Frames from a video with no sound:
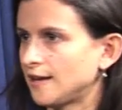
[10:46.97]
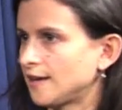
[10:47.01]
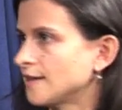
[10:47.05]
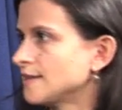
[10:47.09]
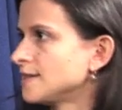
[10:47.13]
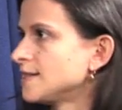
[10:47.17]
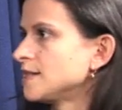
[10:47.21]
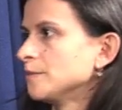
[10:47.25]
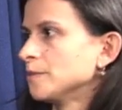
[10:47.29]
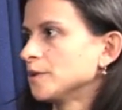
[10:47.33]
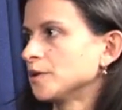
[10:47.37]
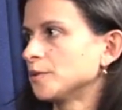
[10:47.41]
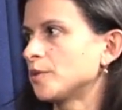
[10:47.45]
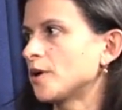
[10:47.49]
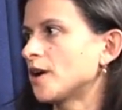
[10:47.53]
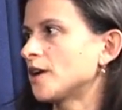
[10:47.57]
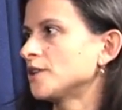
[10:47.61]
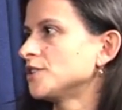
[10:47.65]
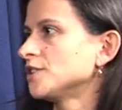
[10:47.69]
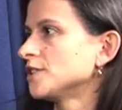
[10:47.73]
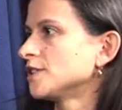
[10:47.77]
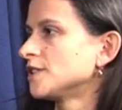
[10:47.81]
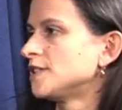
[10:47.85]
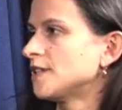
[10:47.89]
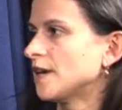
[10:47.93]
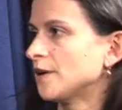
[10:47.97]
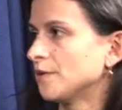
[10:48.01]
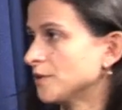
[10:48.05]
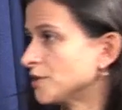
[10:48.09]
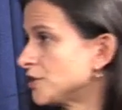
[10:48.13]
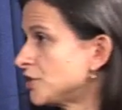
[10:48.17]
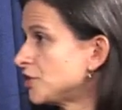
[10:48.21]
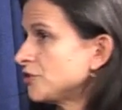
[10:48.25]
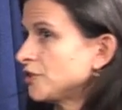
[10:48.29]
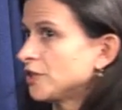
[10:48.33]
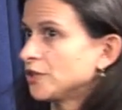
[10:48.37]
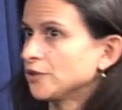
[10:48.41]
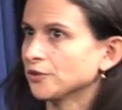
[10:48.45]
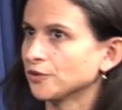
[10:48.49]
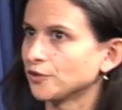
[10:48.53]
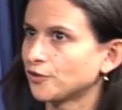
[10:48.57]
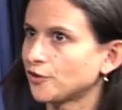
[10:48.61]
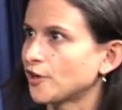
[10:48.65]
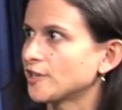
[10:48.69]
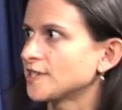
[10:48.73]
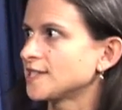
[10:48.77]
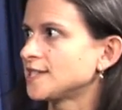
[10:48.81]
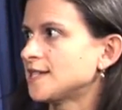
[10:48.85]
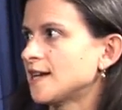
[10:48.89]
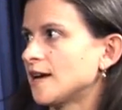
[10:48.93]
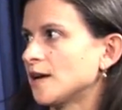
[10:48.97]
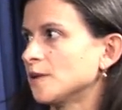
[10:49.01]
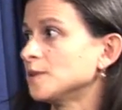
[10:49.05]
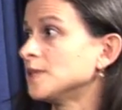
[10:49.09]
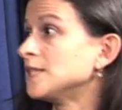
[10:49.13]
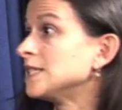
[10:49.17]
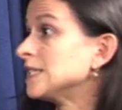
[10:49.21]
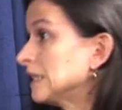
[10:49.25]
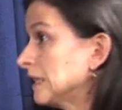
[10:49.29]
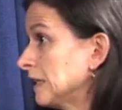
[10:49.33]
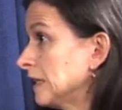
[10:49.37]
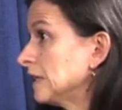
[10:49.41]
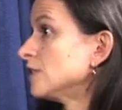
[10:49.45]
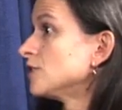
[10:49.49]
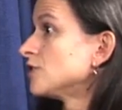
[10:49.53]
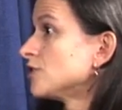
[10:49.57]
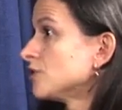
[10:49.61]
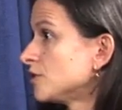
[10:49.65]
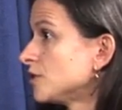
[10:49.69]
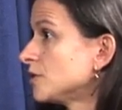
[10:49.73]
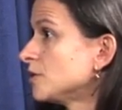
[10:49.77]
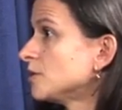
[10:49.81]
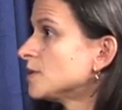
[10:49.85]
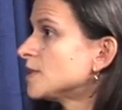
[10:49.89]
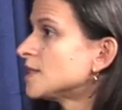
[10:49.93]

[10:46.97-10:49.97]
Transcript: a similar project down the street or across town didn't introduce.